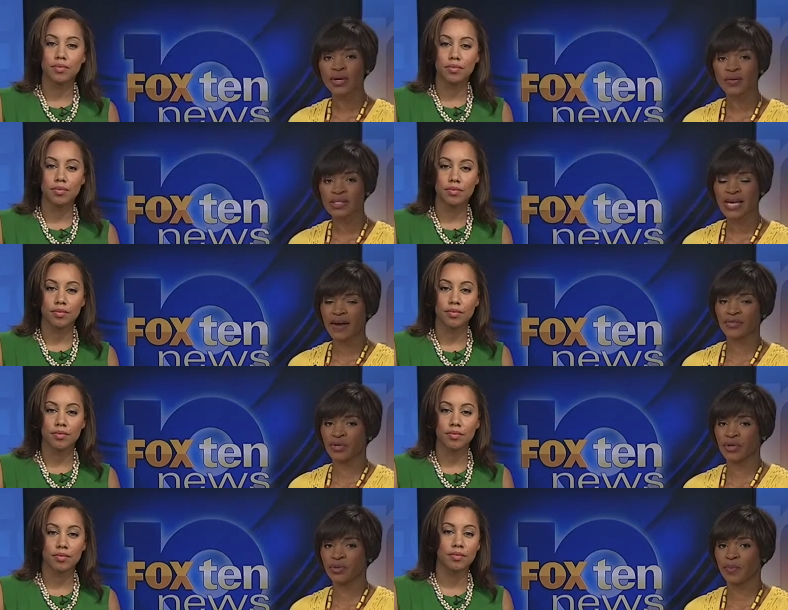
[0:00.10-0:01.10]
Speaker 1: Earlier this
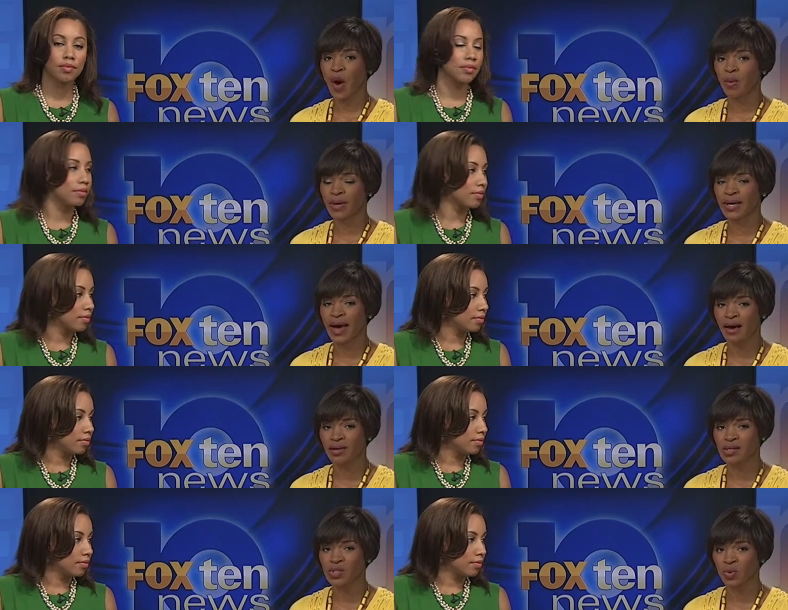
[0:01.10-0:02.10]
afternoon, the Baldwin
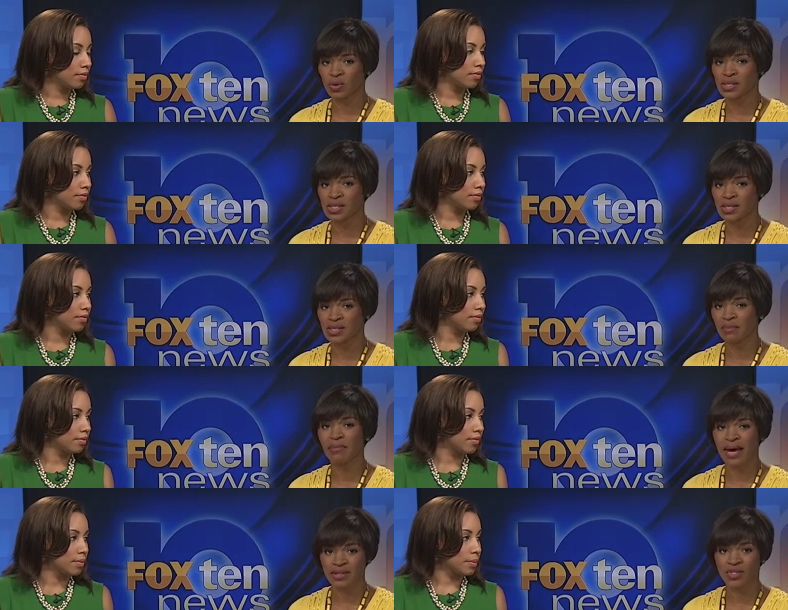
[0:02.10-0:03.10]
County School System
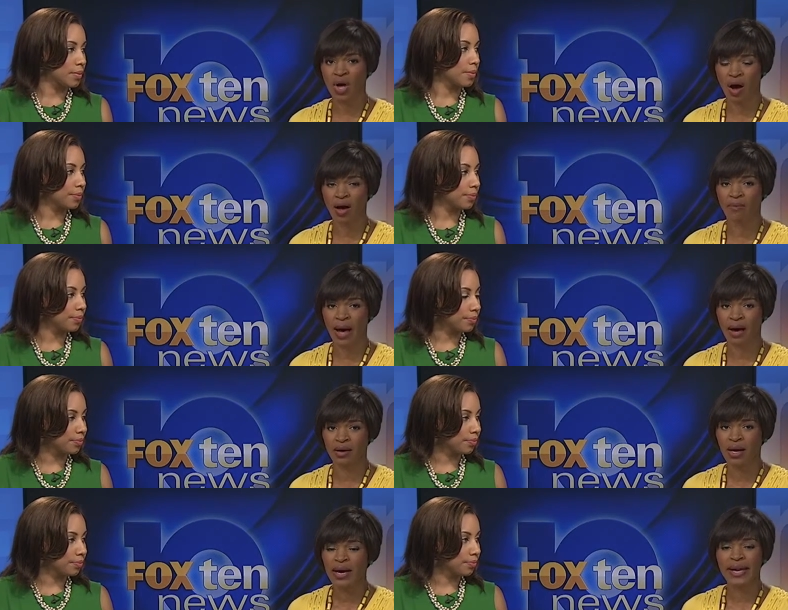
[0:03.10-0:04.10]
met to talk
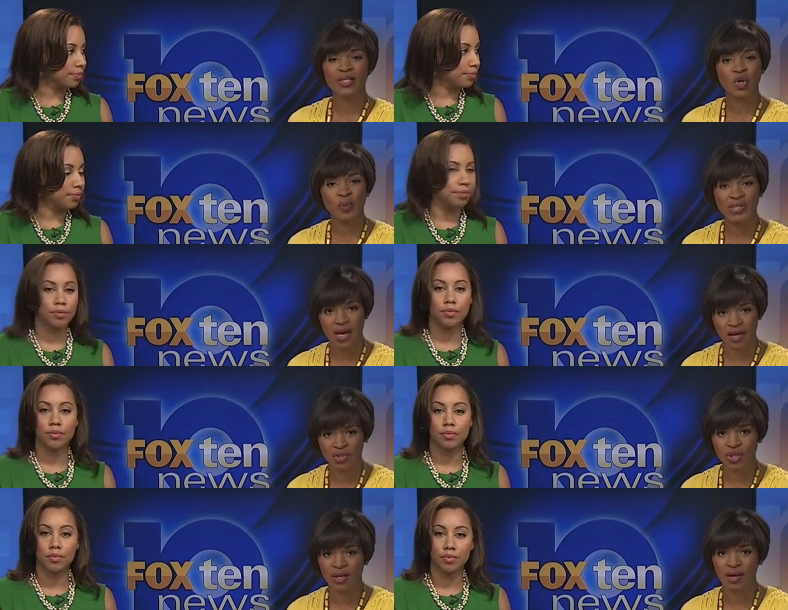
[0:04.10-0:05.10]
about an
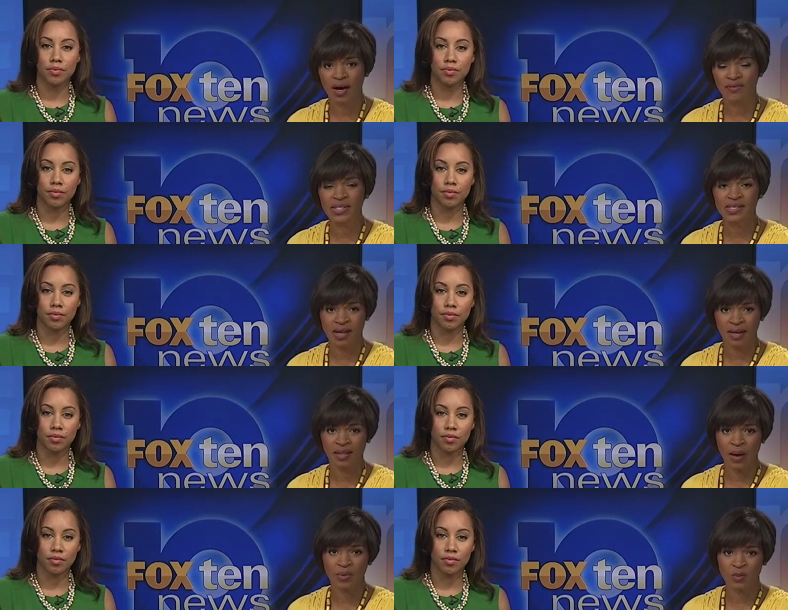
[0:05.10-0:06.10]
interpretation of a study
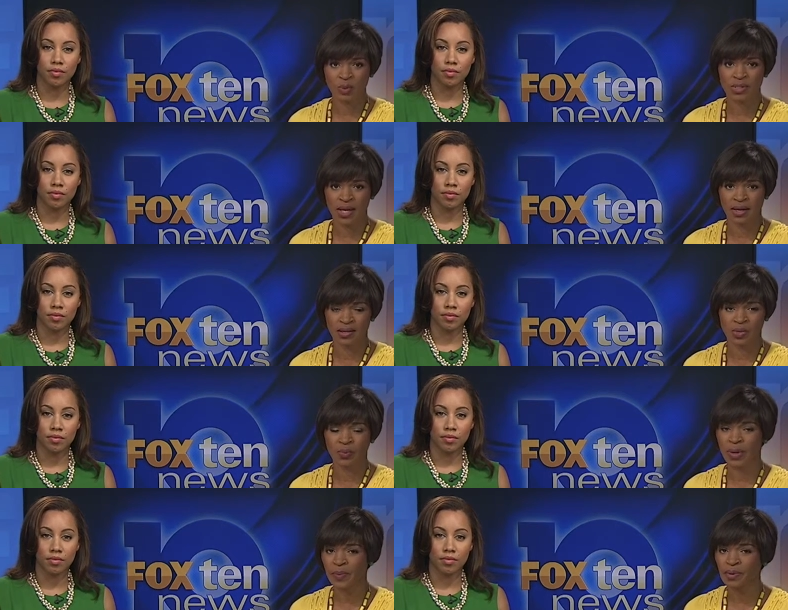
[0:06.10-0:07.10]
that was presented to
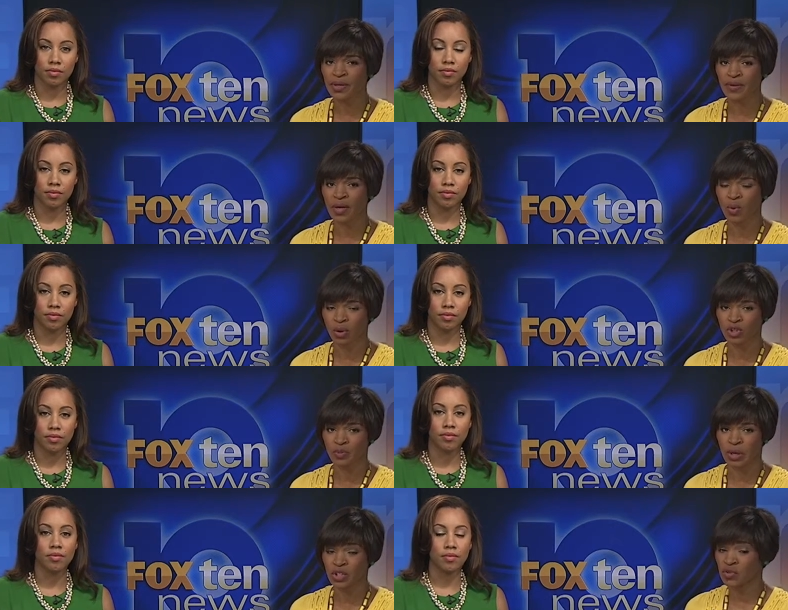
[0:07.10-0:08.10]
people living in
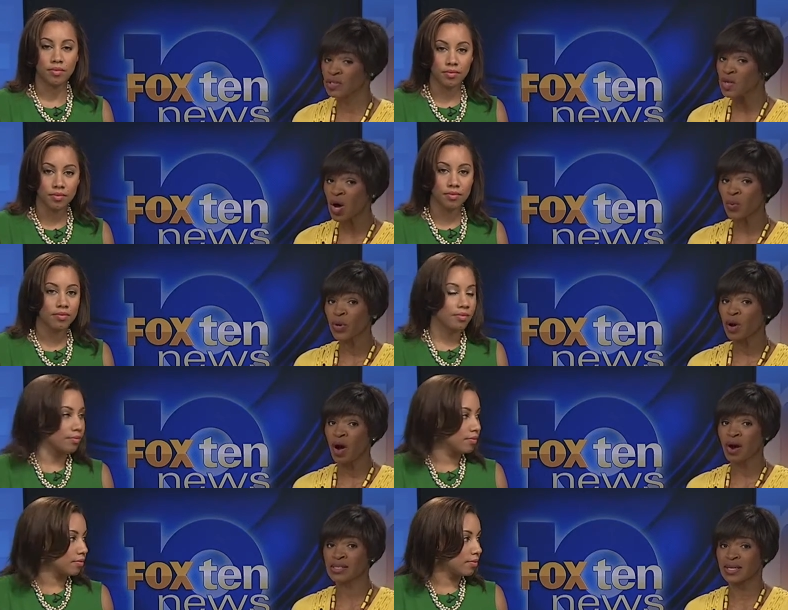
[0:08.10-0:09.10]
Orange Beach, and this all
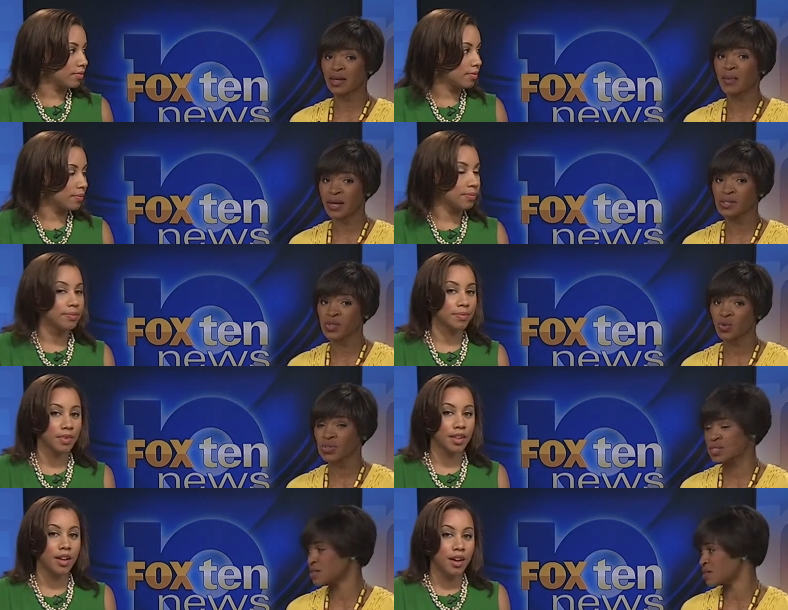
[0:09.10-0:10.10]
regards an independent school
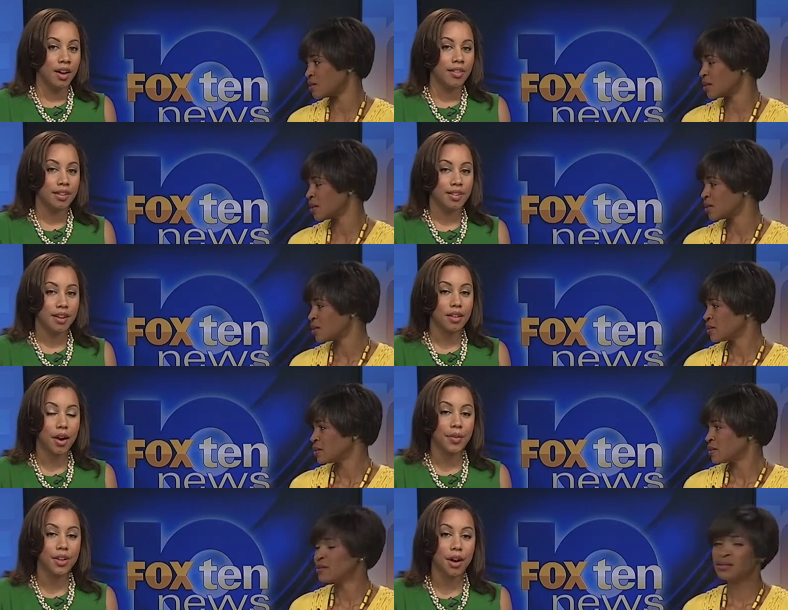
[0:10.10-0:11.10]
system. They say a
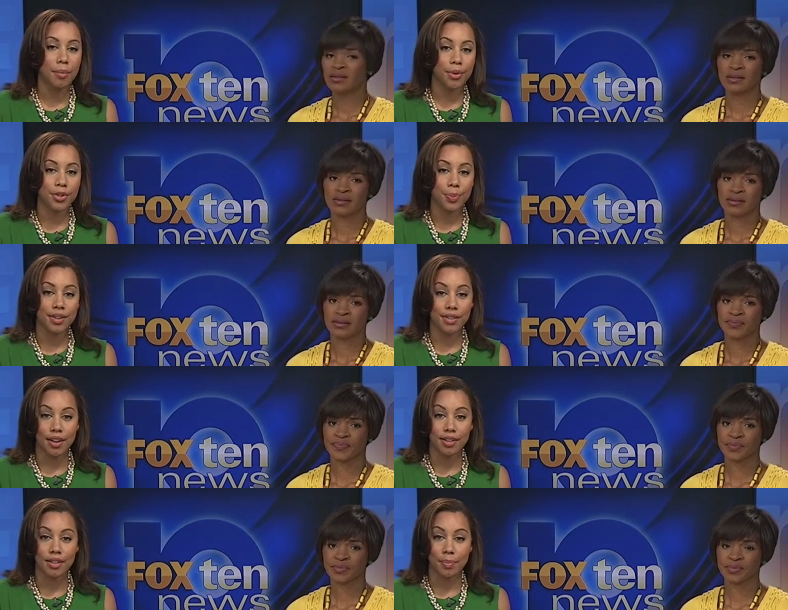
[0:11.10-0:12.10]
lot of the numbers
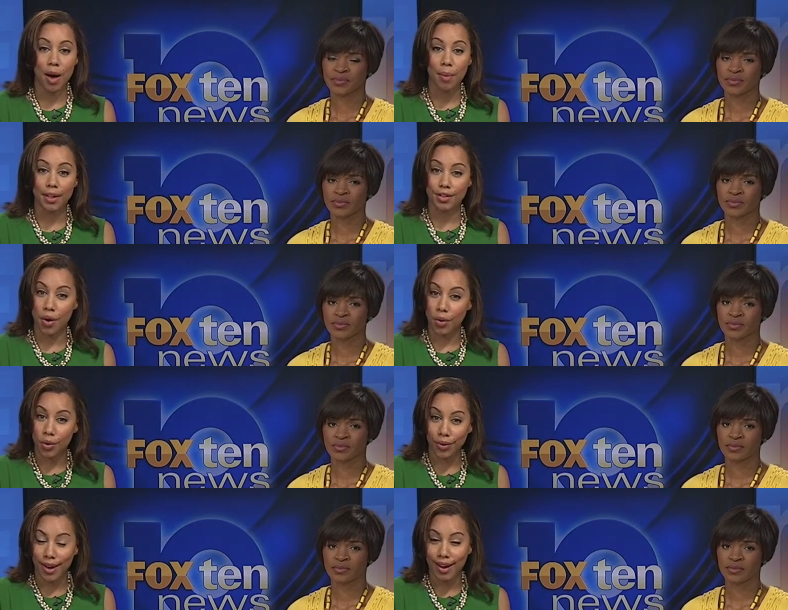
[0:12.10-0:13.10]
presented to the public don't
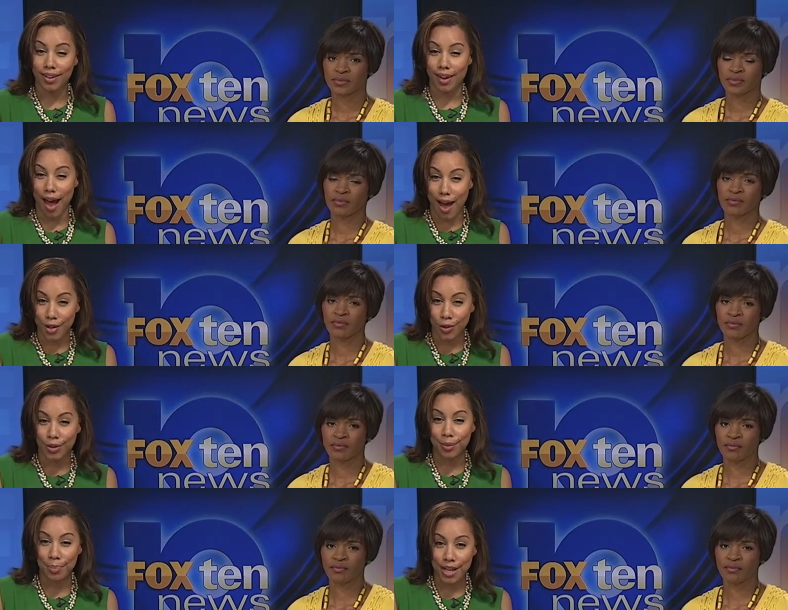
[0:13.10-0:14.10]
create an
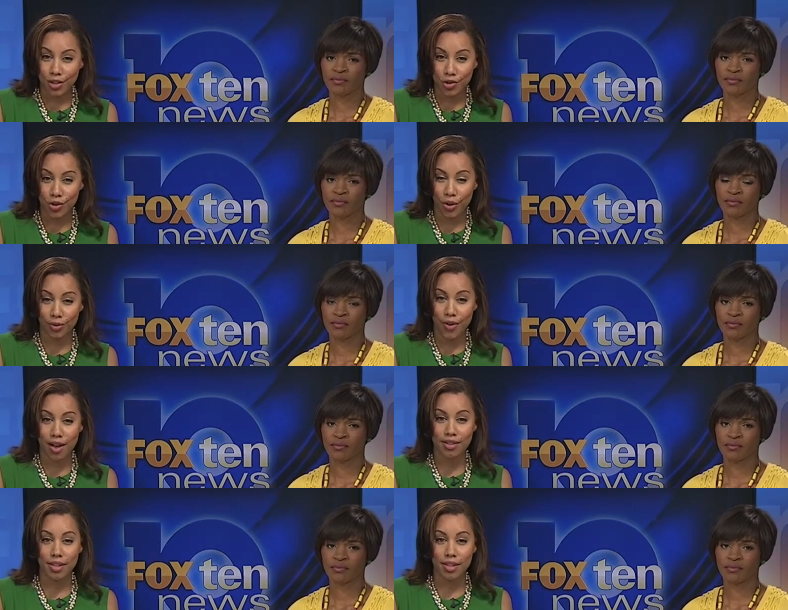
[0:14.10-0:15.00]
accurate picture. Fox